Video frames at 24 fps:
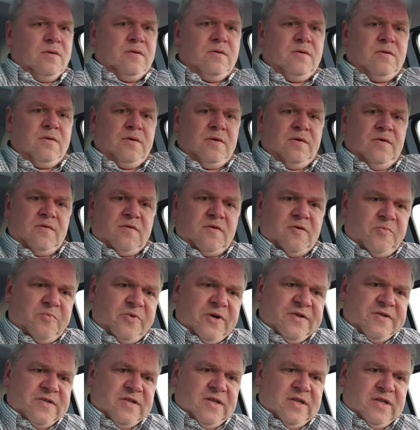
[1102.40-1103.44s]
Right, so
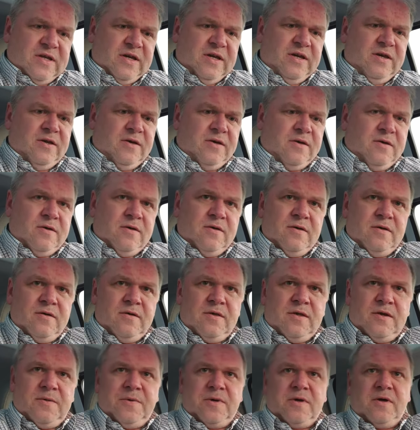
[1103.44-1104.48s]
press D.
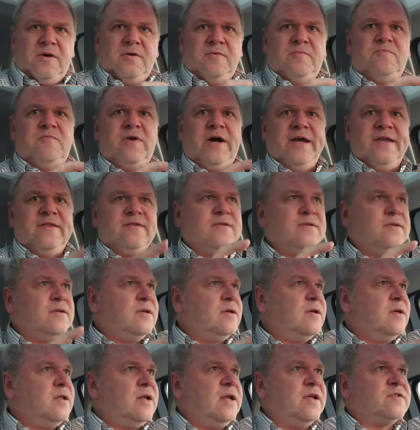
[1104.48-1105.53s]
There we go. Right,
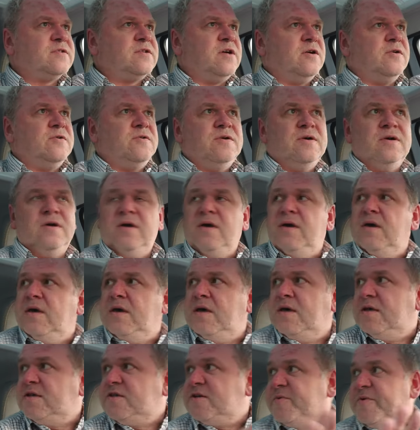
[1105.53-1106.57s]
let's go.
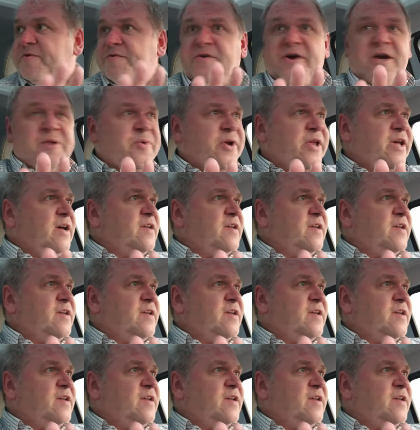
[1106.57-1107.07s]
So before anybody